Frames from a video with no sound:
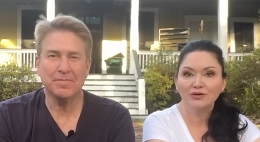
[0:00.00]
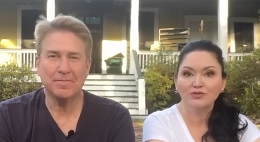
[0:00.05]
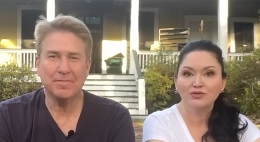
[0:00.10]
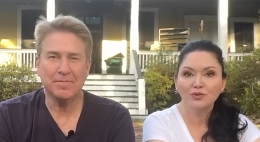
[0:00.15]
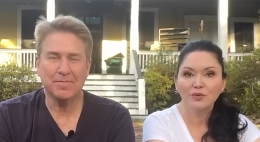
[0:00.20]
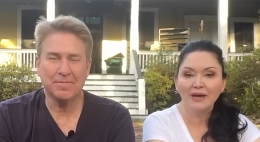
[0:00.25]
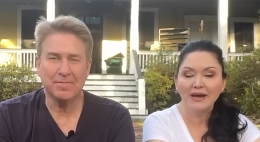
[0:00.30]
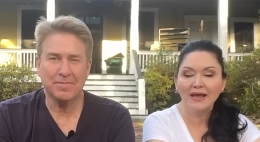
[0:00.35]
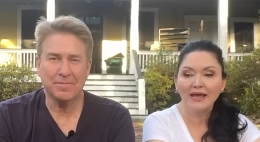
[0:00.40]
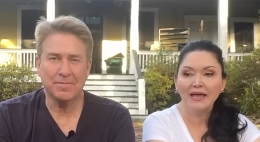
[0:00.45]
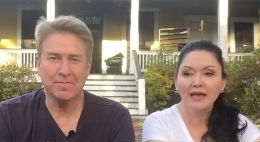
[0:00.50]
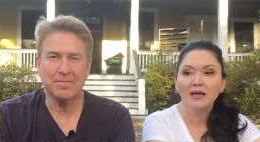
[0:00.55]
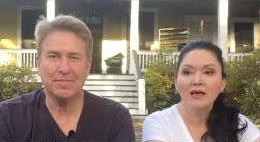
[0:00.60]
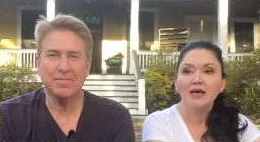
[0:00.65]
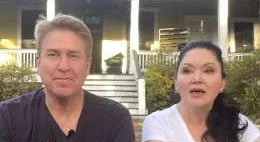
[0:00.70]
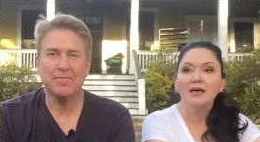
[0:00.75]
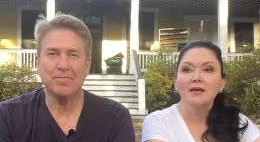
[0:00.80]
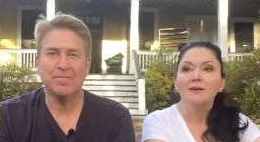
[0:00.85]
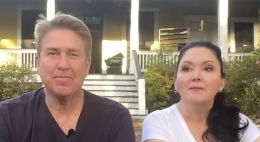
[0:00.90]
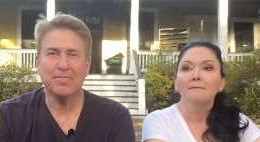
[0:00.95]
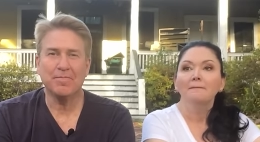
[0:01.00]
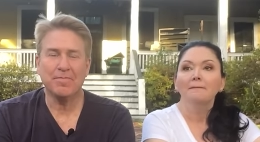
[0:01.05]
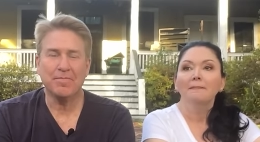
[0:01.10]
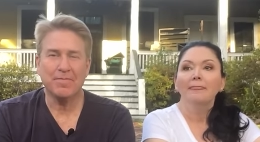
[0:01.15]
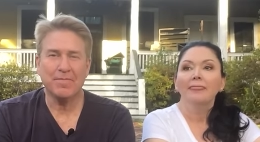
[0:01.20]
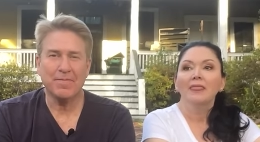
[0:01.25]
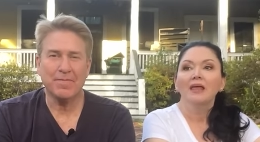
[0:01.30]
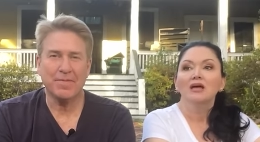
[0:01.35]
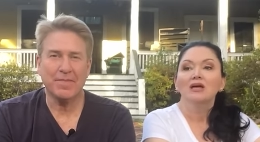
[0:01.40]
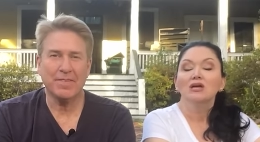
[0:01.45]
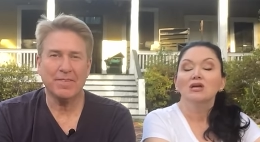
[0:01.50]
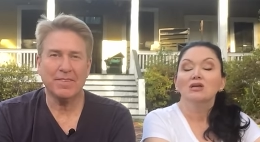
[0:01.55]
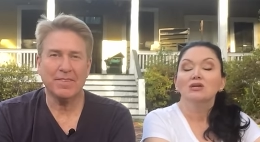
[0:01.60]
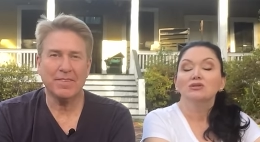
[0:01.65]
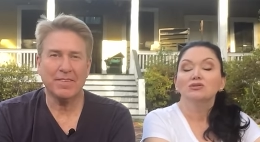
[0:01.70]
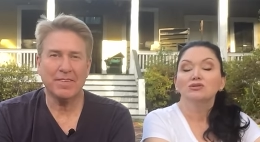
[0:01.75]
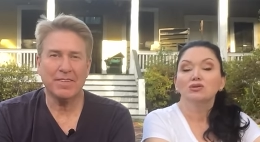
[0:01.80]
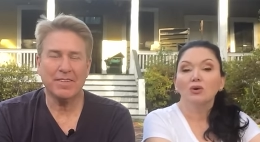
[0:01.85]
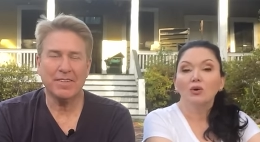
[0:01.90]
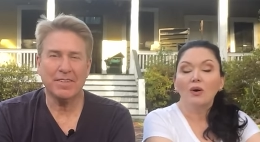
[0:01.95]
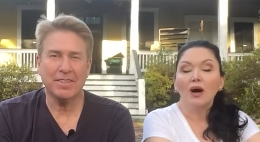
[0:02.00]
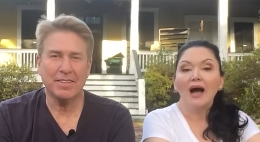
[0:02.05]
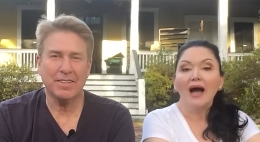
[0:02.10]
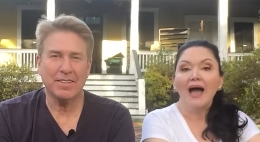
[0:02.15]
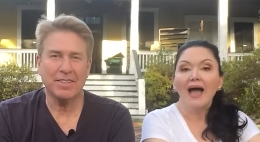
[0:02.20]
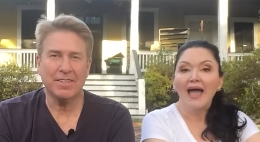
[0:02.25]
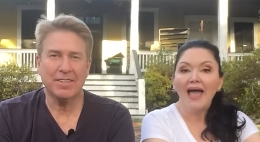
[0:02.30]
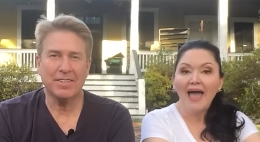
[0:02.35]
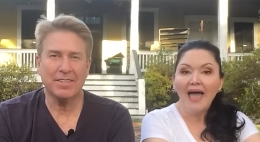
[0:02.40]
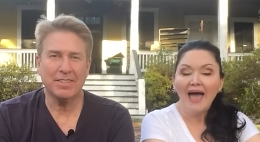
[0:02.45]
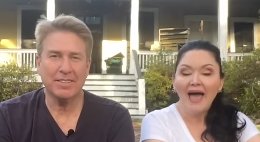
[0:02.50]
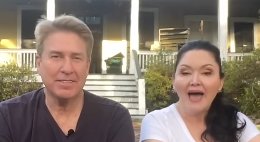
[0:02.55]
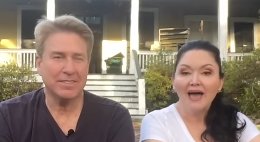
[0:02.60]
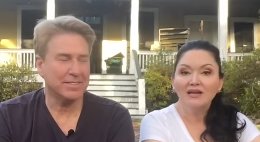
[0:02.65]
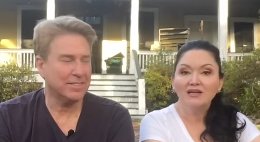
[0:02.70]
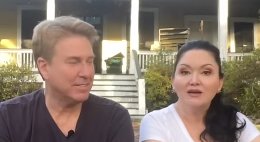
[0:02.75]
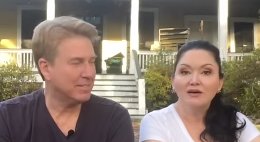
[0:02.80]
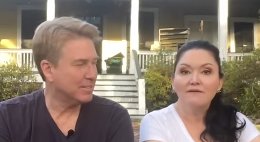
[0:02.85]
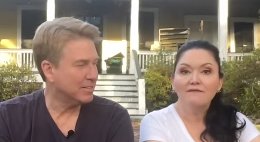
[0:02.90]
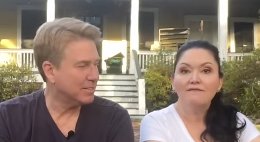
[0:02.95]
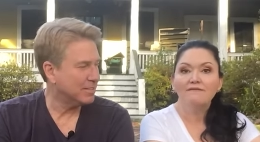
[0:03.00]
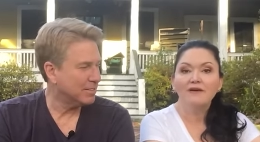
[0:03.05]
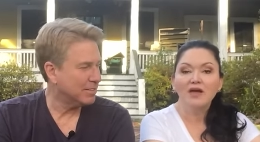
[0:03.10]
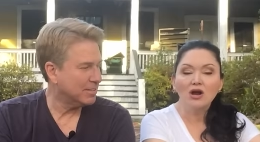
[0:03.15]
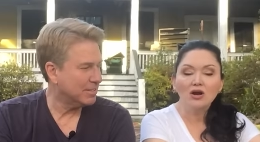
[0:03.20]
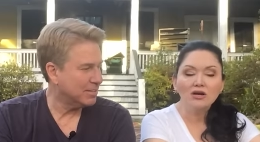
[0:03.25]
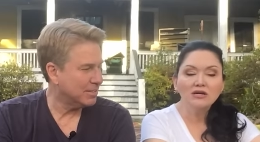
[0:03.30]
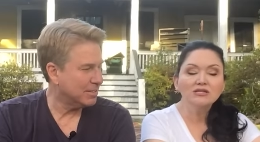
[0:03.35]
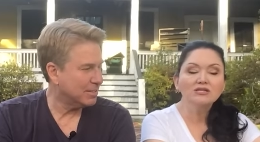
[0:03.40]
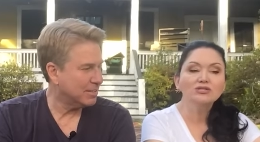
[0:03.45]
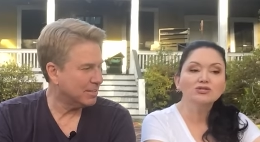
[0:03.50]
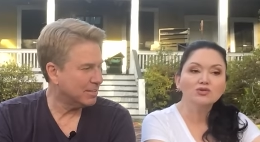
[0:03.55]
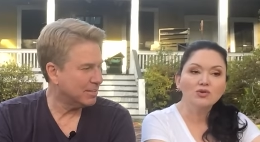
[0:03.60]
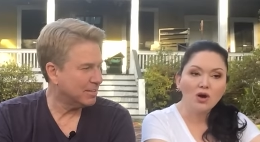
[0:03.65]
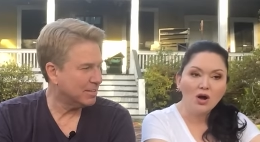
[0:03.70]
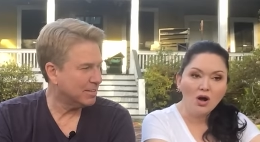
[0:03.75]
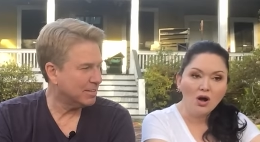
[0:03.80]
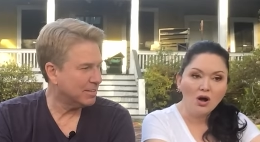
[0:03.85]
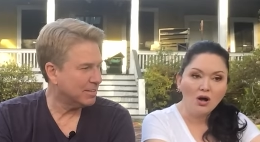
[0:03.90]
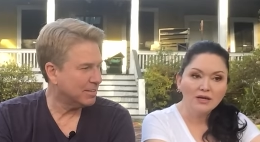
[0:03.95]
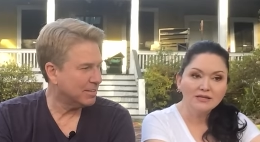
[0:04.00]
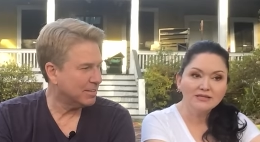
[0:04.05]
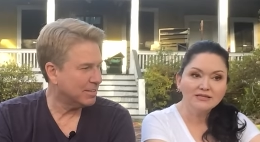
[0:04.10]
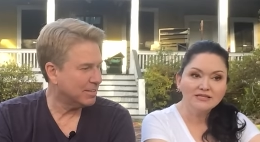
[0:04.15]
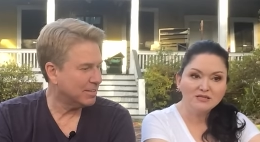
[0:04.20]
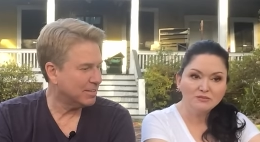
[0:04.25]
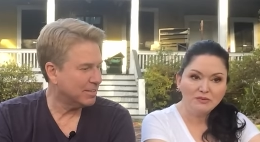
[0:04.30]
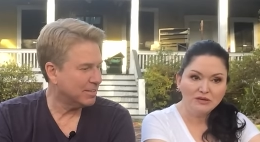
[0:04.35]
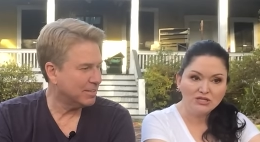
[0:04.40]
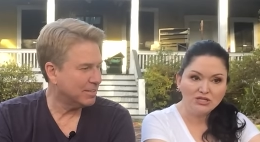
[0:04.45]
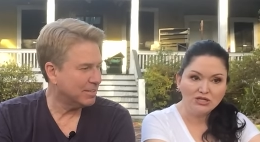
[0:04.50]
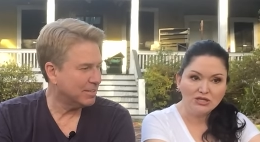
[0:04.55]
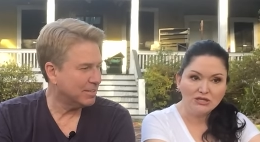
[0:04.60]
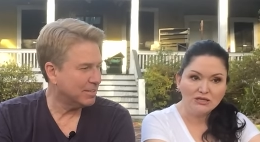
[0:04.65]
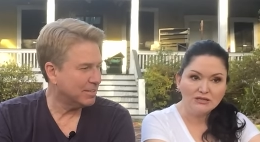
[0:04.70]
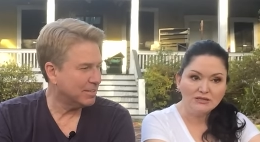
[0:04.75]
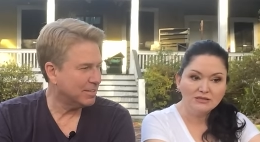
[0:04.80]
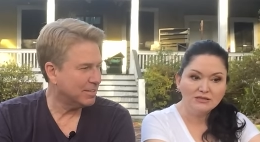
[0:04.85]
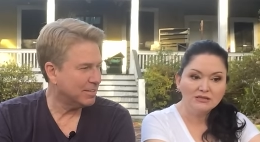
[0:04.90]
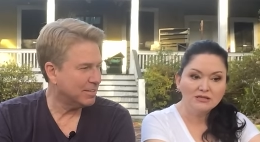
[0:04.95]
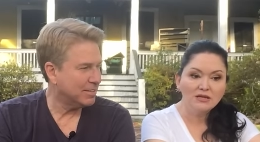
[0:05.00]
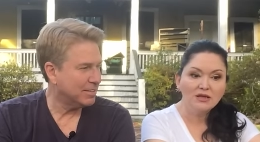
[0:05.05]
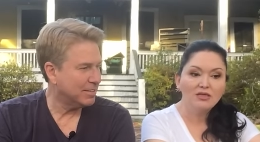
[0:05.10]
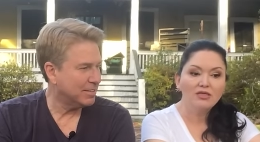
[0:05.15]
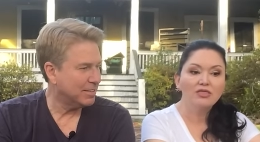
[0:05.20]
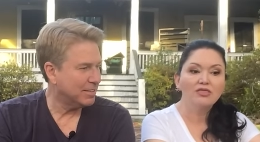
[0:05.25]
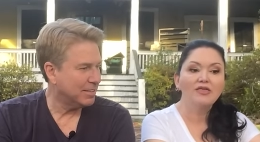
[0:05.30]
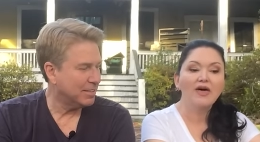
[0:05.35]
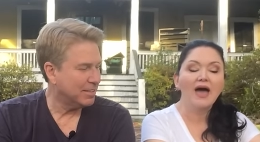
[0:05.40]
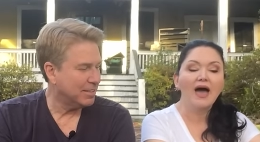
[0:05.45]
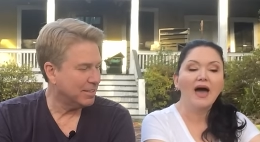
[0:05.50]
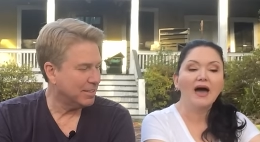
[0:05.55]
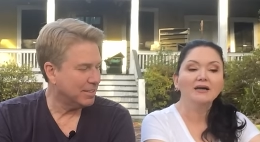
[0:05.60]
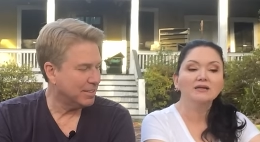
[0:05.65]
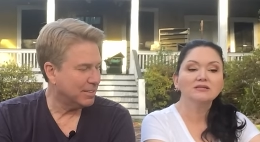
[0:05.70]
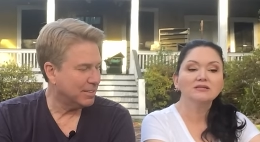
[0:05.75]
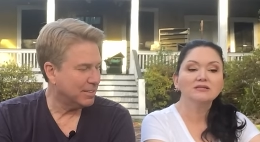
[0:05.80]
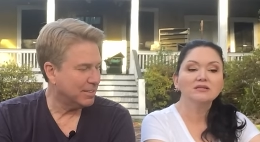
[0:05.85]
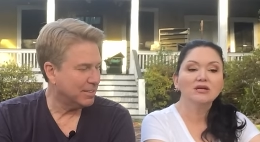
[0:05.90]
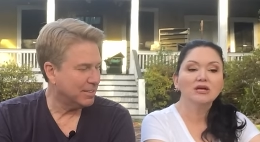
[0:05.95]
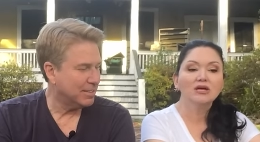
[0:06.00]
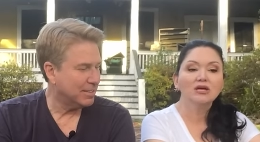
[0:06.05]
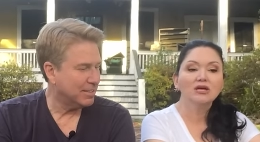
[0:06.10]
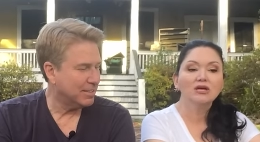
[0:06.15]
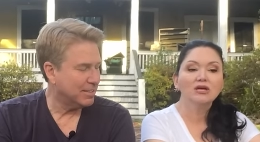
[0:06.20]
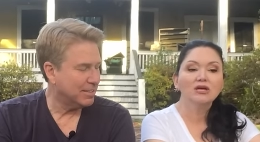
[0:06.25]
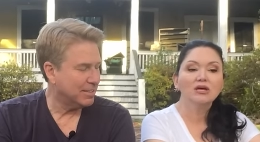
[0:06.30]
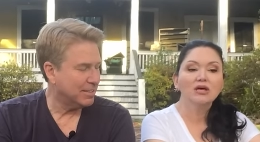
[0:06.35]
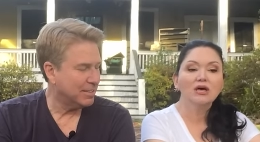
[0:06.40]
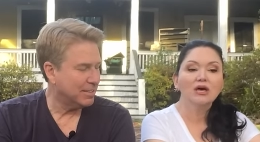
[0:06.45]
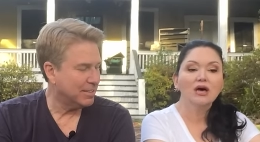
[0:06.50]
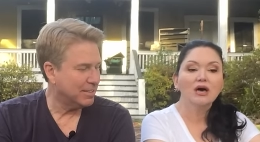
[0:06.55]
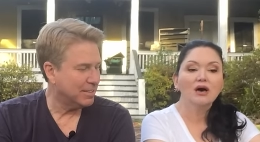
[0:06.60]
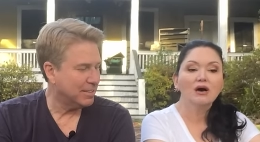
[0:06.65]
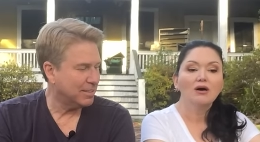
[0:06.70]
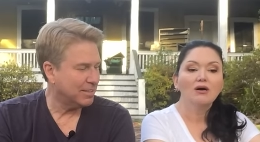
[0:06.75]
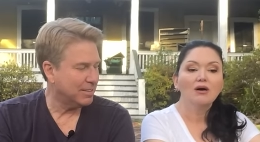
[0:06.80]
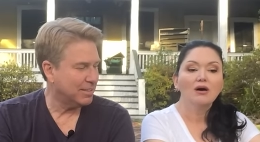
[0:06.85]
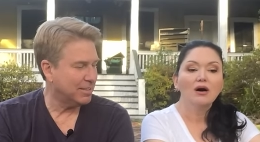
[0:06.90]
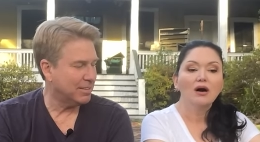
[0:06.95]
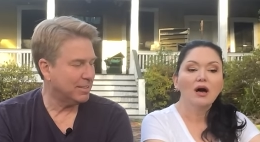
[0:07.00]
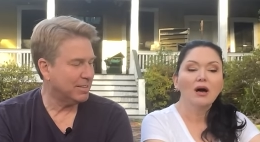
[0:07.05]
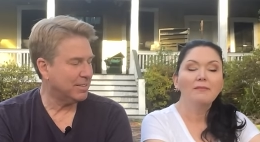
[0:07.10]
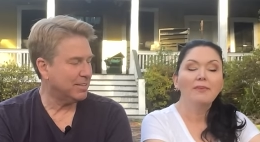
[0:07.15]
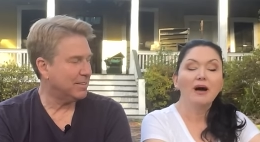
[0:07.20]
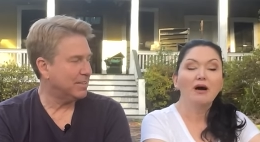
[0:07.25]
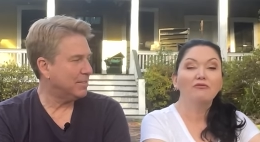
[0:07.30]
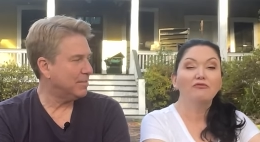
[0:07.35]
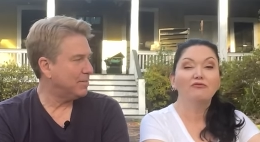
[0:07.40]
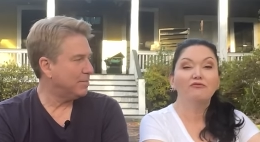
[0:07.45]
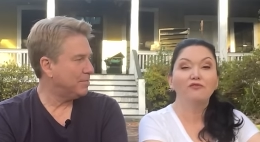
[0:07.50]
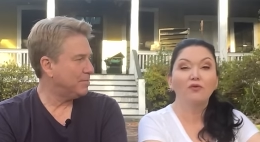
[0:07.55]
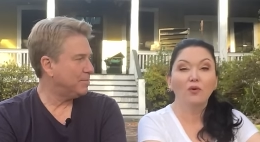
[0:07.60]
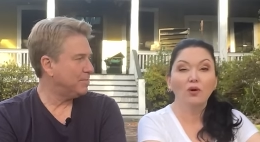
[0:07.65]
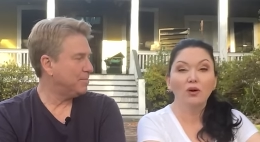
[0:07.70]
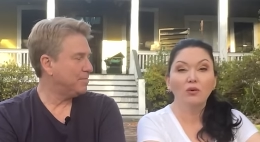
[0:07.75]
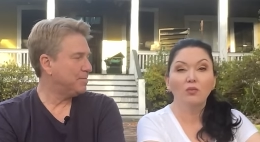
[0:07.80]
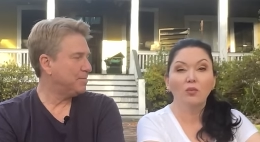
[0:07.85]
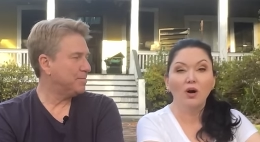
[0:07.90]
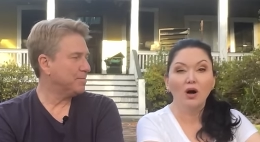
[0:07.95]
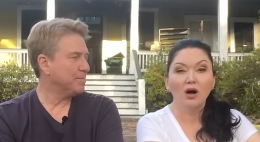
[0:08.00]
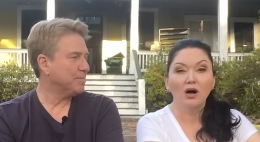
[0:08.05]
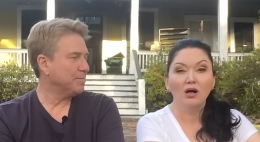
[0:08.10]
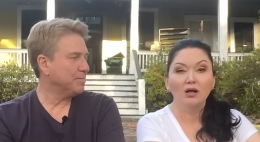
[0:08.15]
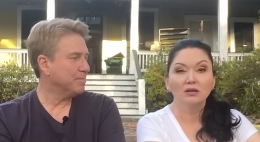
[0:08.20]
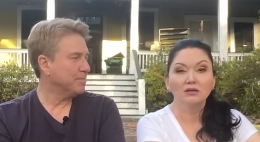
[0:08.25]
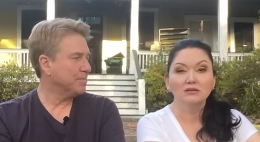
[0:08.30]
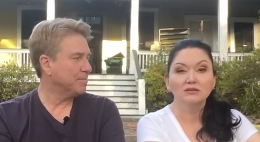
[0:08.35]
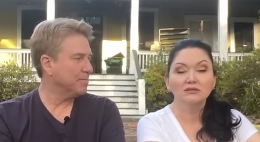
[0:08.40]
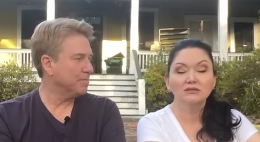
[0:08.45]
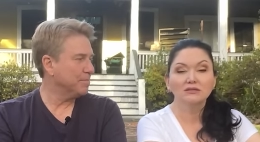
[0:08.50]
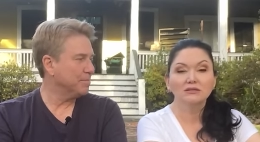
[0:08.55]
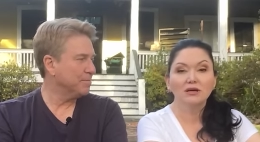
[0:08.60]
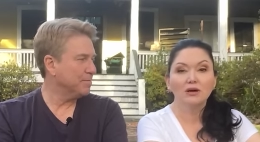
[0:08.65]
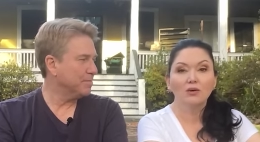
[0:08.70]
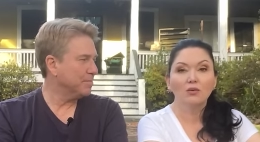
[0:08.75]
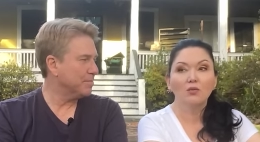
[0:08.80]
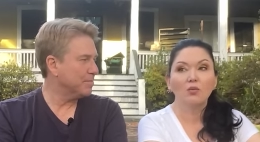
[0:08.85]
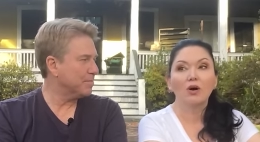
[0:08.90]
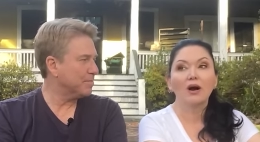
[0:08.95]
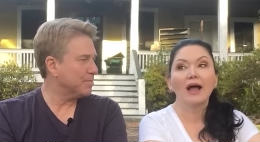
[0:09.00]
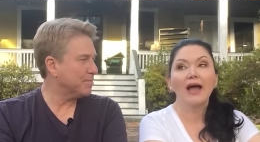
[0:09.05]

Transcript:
Speaker 1: or twenty. So I had very strong suspicions that about four walls were